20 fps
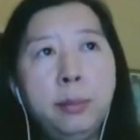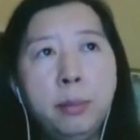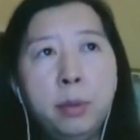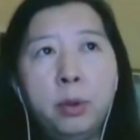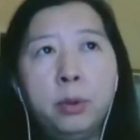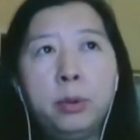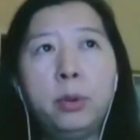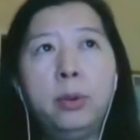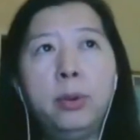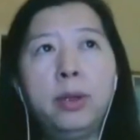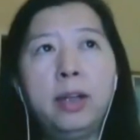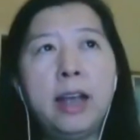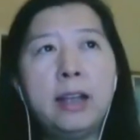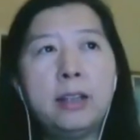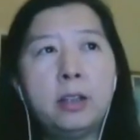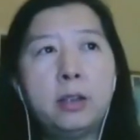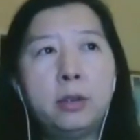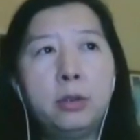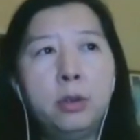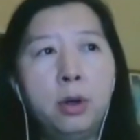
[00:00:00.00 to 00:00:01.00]
model,
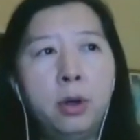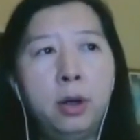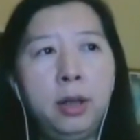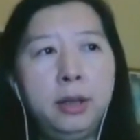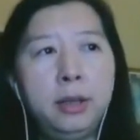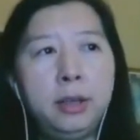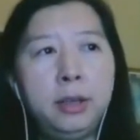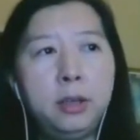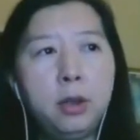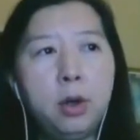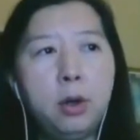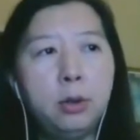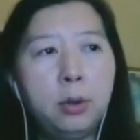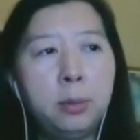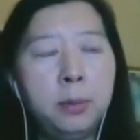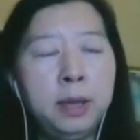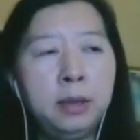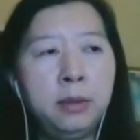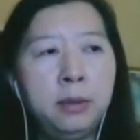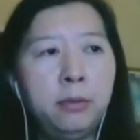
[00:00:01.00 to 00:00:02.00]
gather knowledge,
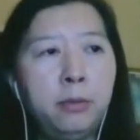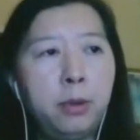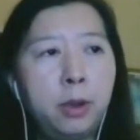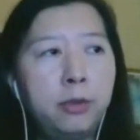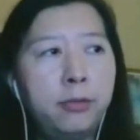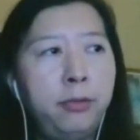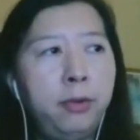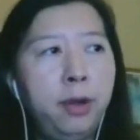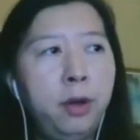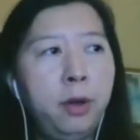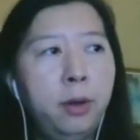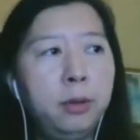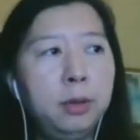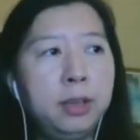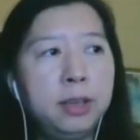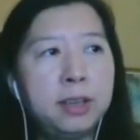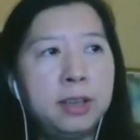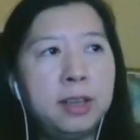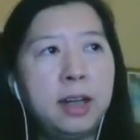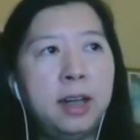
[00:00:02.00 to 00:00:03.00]
automate workflow,
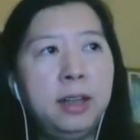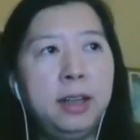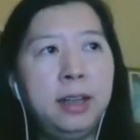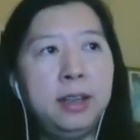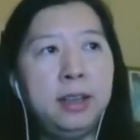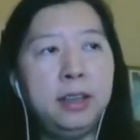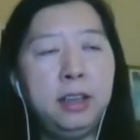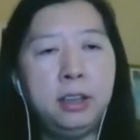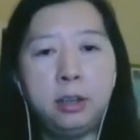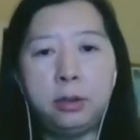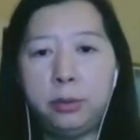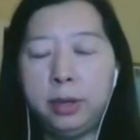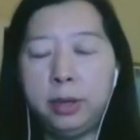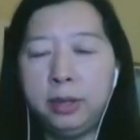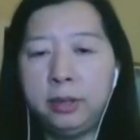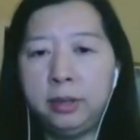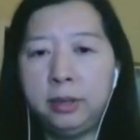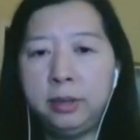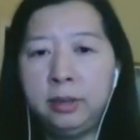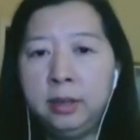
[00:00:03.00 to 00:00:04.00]
design, and
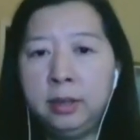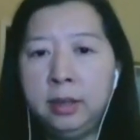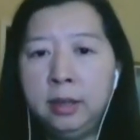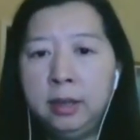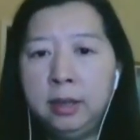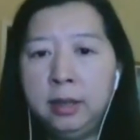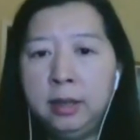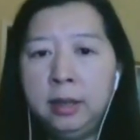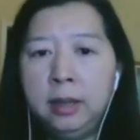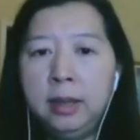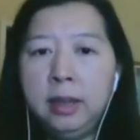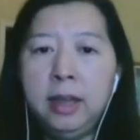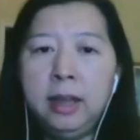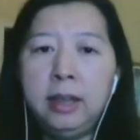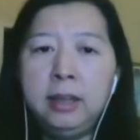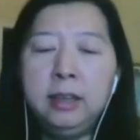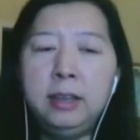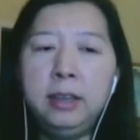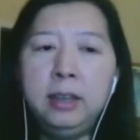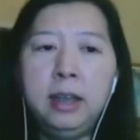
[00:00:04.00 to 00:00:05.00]
iterate.
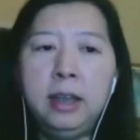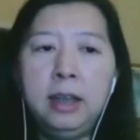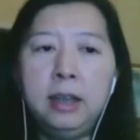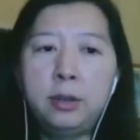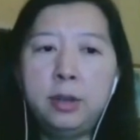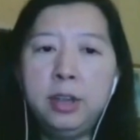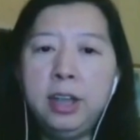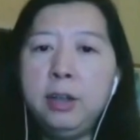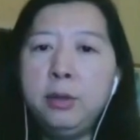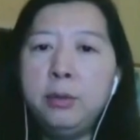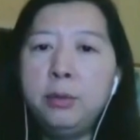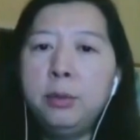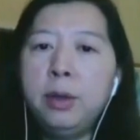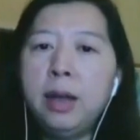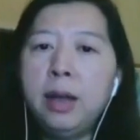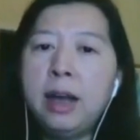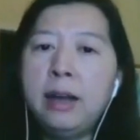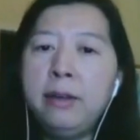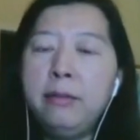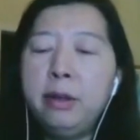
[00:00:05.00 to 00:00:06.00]
And actually in
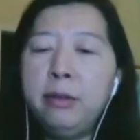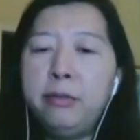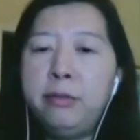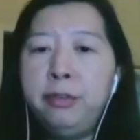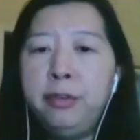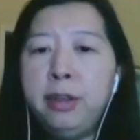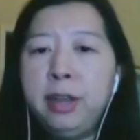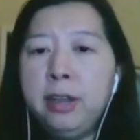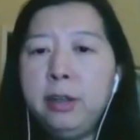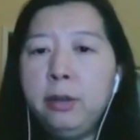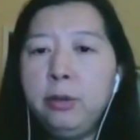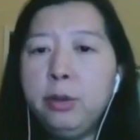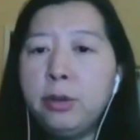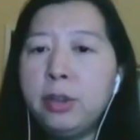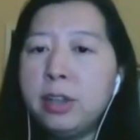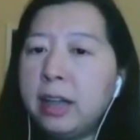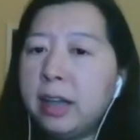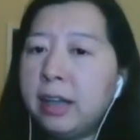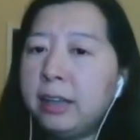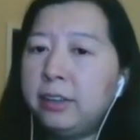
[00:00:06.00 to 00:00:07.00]
Rul.ai, we fully
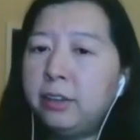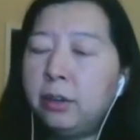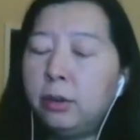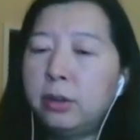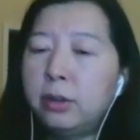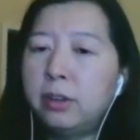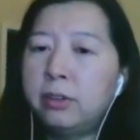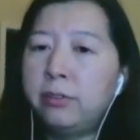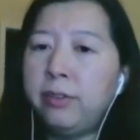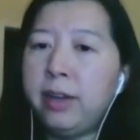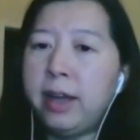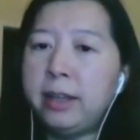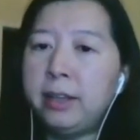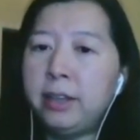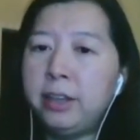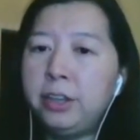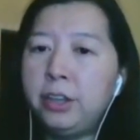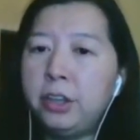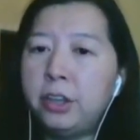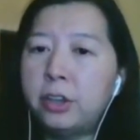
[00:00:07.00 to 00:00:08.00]
utilize those
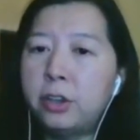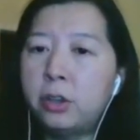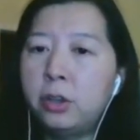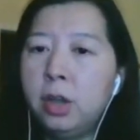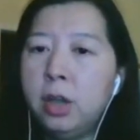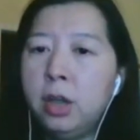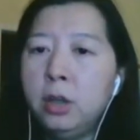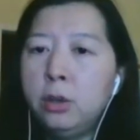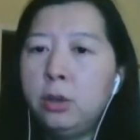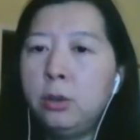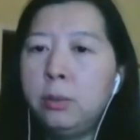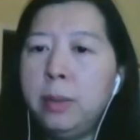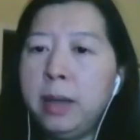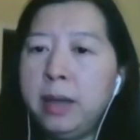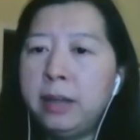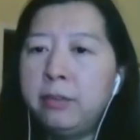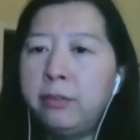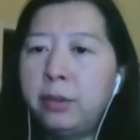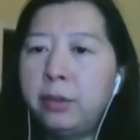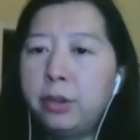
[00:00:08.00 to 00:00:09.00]
advantages to
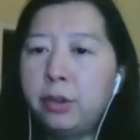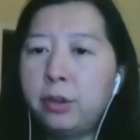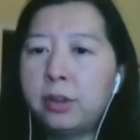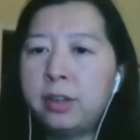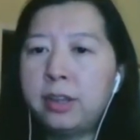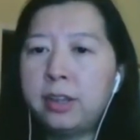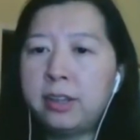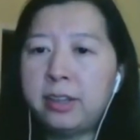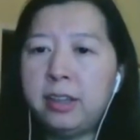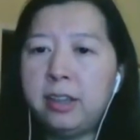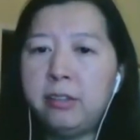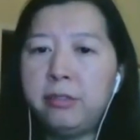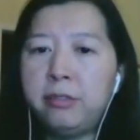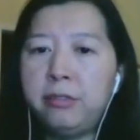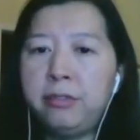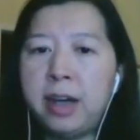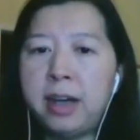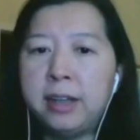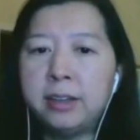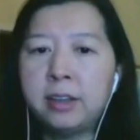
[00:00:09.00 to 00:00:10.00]
make virtual assistant
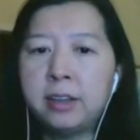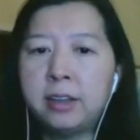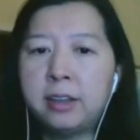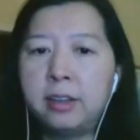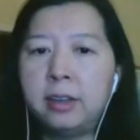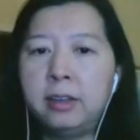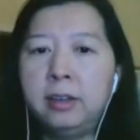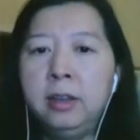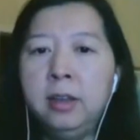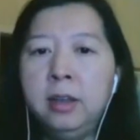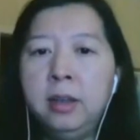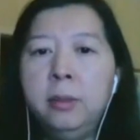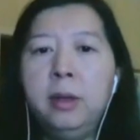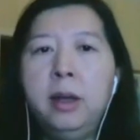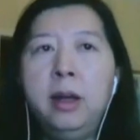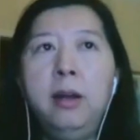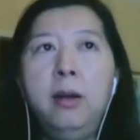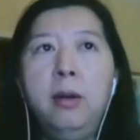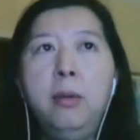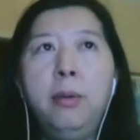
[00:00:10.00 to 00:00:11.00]
faster.
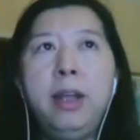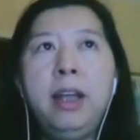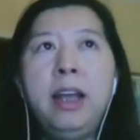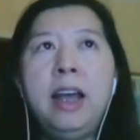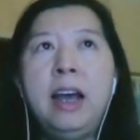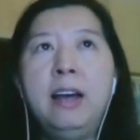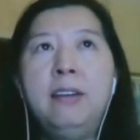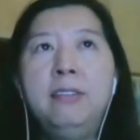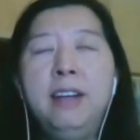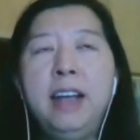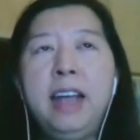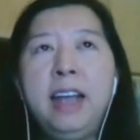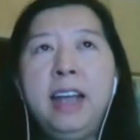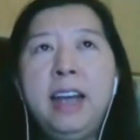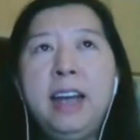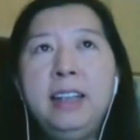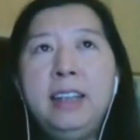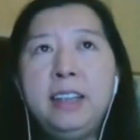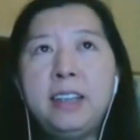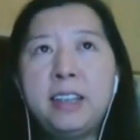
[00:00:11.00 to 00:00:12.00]
We have
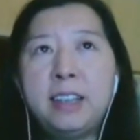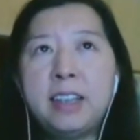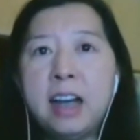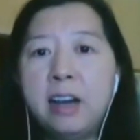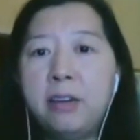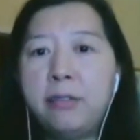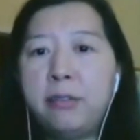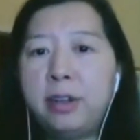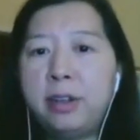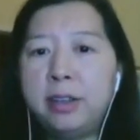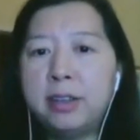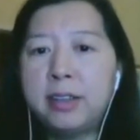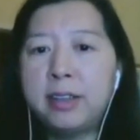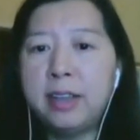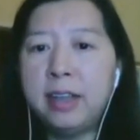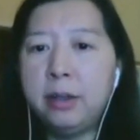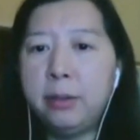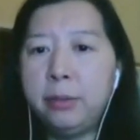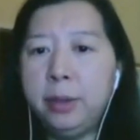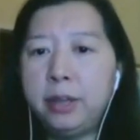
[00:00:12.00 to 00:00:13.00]
AI Discover
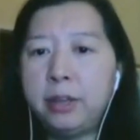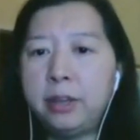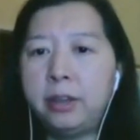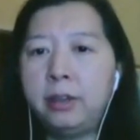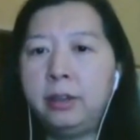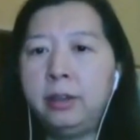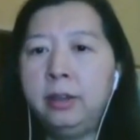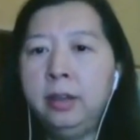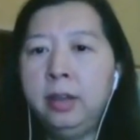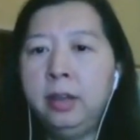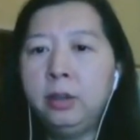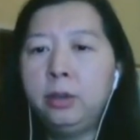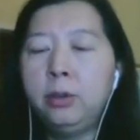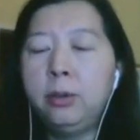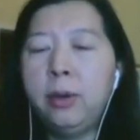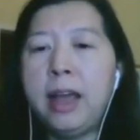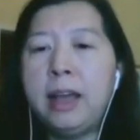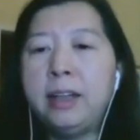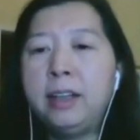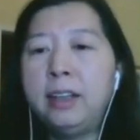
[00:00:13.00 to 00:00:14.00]
Accelerator to
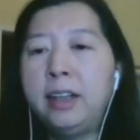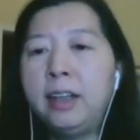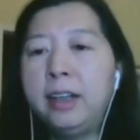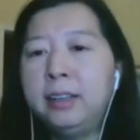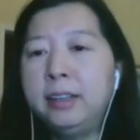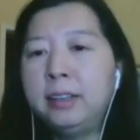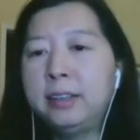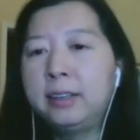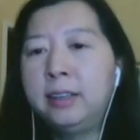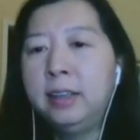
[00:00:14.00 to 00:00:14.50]
analyze